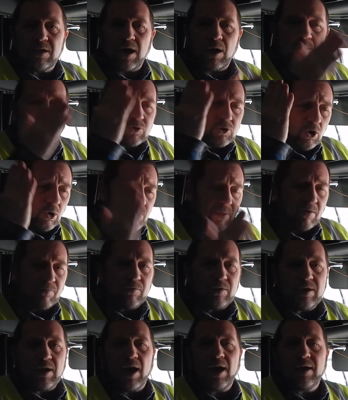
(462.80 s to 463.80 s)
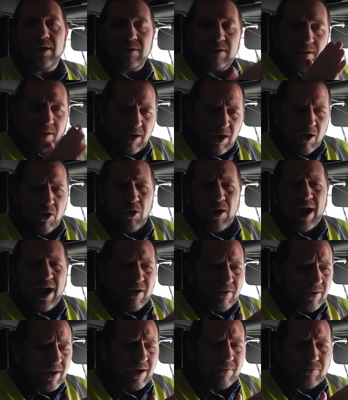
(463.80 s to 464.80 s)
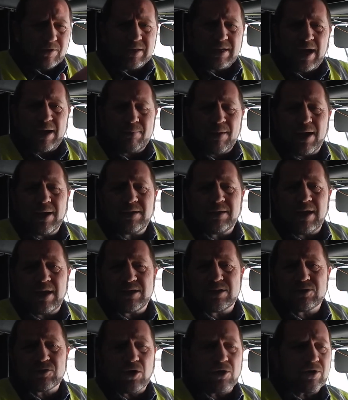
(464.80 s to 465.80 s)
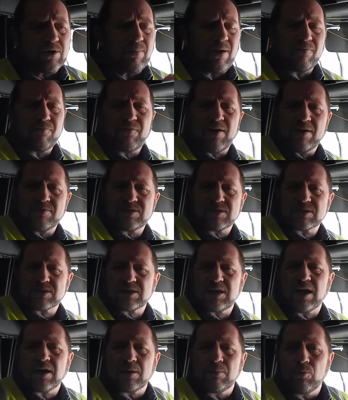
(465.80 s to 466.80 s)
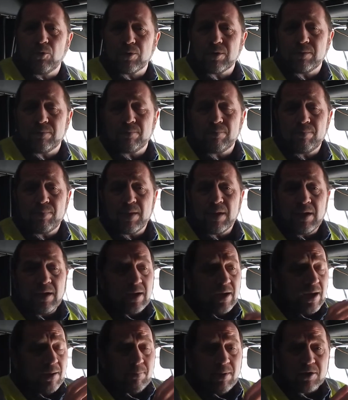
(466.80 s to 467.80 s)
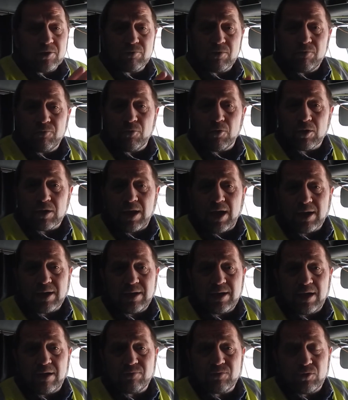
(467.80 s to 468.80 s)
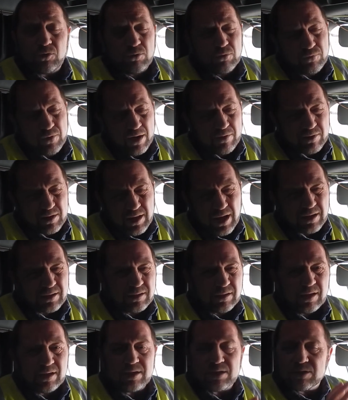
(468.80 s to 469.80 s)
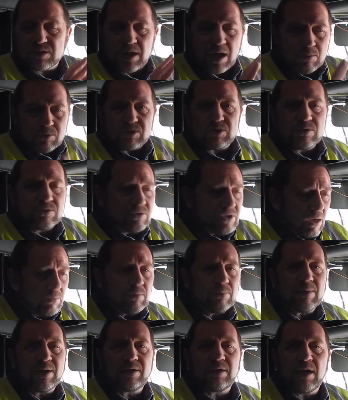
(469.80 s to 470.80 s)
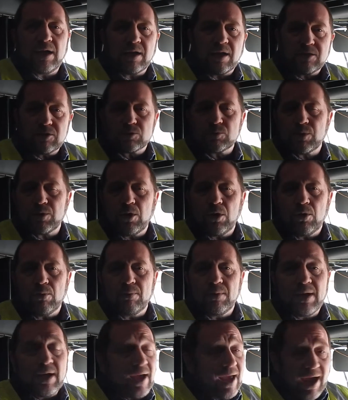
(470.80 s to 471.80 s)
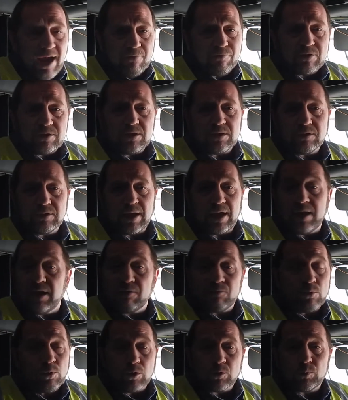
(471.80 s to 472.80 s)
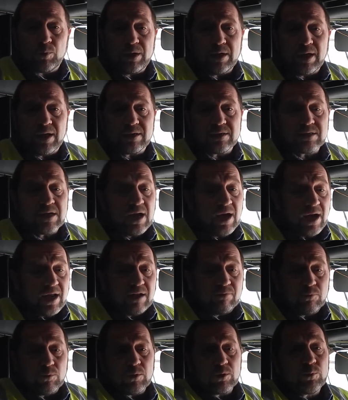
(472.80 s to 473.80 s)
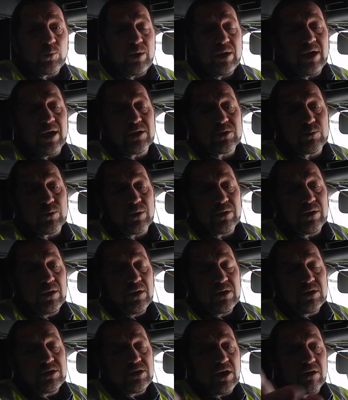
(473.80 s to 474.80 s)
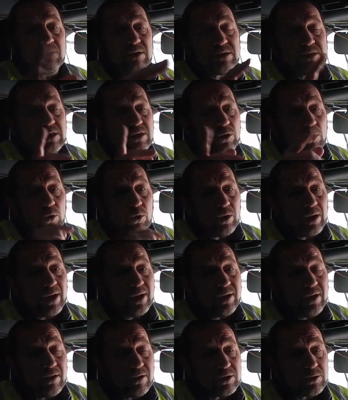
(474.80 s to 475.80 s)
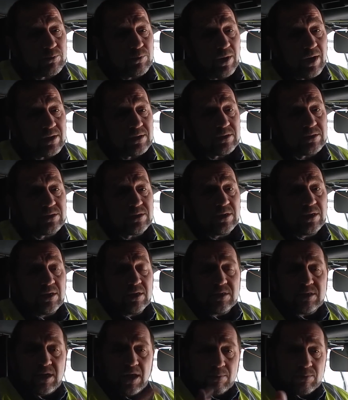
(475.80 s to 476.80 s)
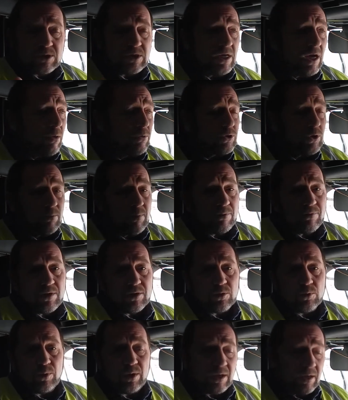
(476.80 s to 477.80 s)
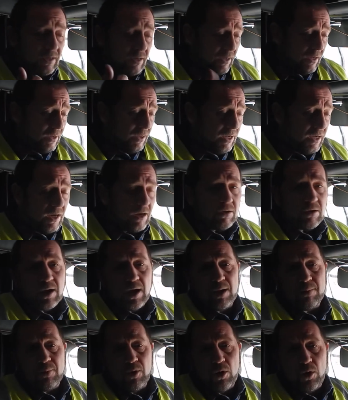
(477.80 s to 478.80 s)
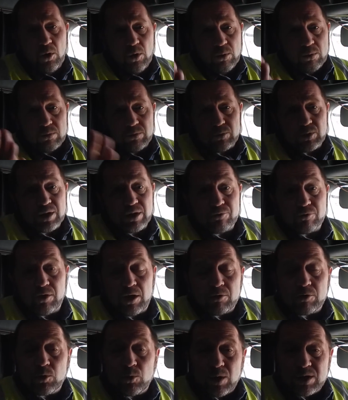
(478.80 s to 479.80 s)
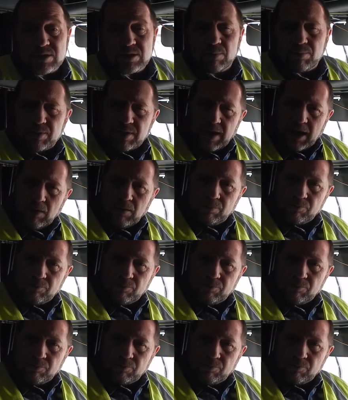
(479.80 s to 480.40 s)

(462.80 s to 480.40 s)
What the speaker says: I was home every night. Every day. My day started about 5, 6 o'clock in the morning. And by 3, 4 o'clock in the afternoon, 5 o'clock the latest, I was done with my day and I just went home. Every single day. I never worked weekends. I never worked weekends with CRST or Land Air Express. TMC, I was home every other week. Here, I'm home whenever I request it, but now I'm